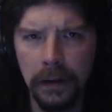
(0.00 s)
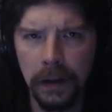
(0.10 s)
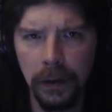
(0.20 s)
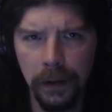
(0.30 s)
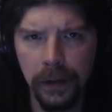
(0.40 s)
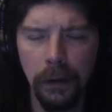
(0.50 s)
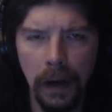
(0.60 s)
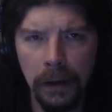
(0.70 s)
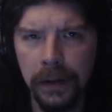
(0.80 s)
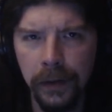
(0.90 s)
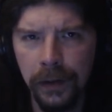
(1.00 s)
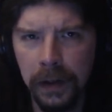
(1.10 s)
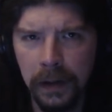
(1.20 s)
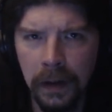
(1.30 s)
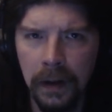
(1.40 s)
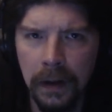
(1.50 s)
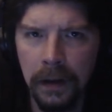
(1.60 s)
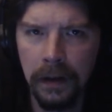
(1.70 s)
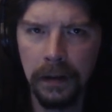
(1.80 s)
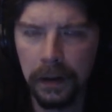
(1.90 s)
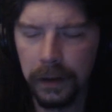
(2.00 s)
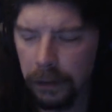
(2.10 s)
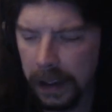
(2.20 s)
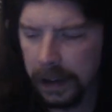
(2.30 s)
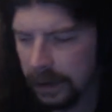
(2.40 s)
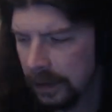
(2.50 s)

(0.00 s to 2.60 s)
like, towards the ground and shit. Like, on the racks.